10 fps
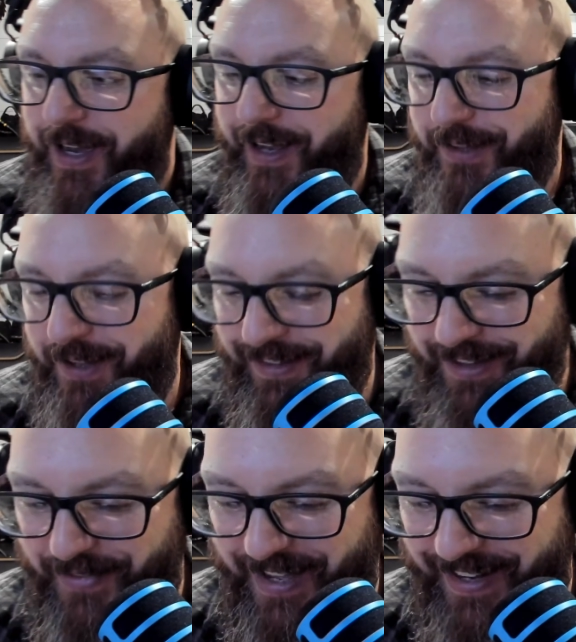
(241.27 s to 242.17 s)
I
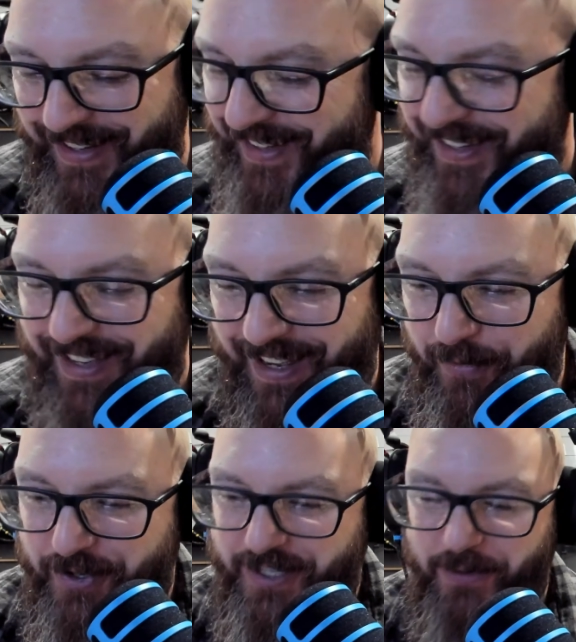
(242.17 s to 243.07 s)
love that. I
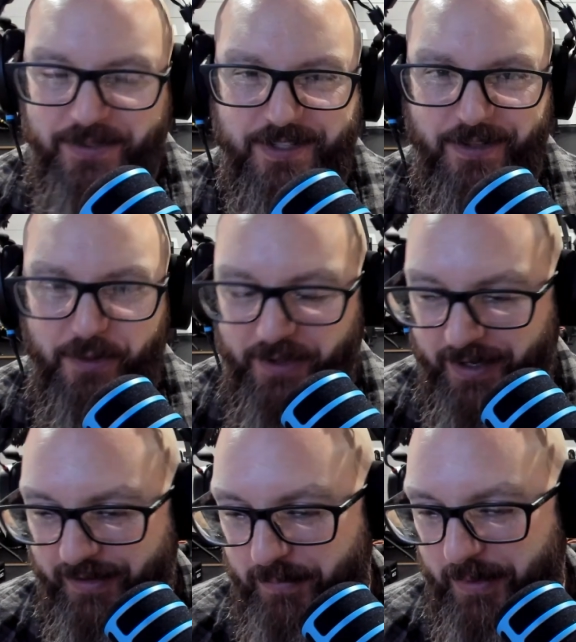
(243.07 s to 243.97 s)
wish that was still a
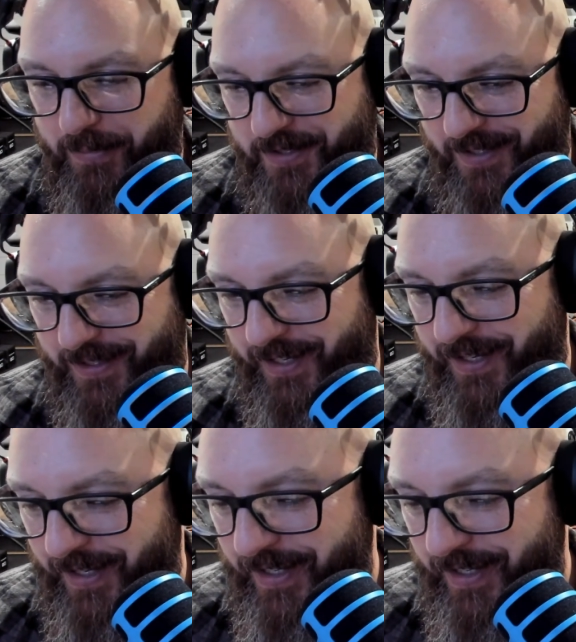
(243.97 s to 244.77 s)
thing that people still did.